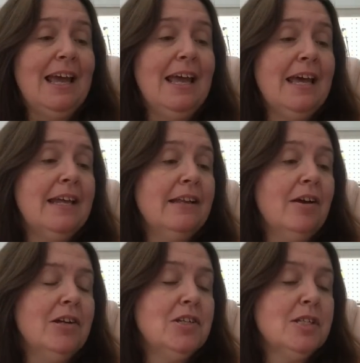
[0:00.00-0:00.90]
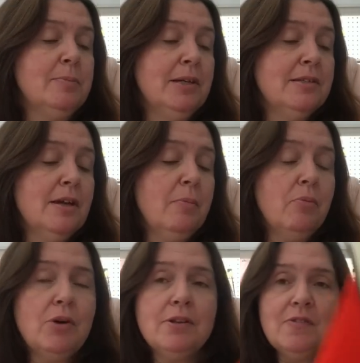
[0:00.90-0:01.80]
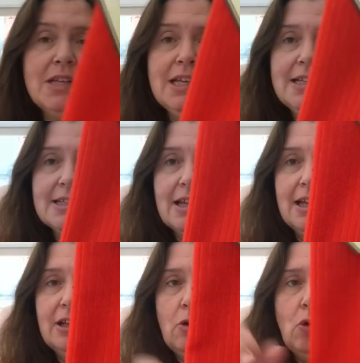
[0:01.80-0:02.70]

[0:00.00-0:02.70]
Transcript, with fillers: And I just picked up one of these kind of